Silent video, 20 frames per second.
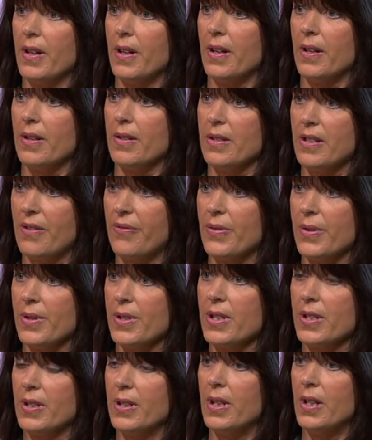uh,
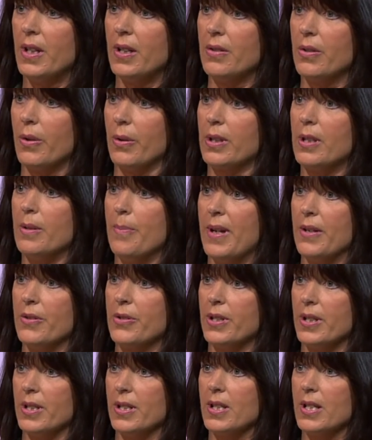different
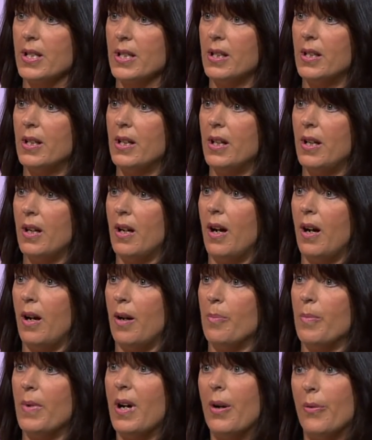documentaries
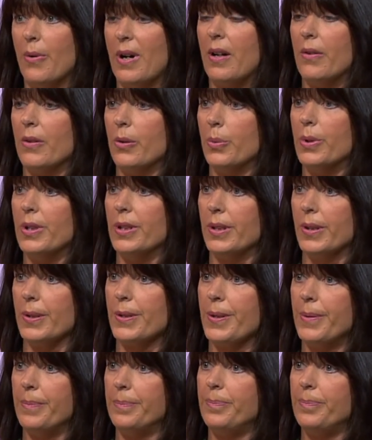um, mm-hmm. around the world.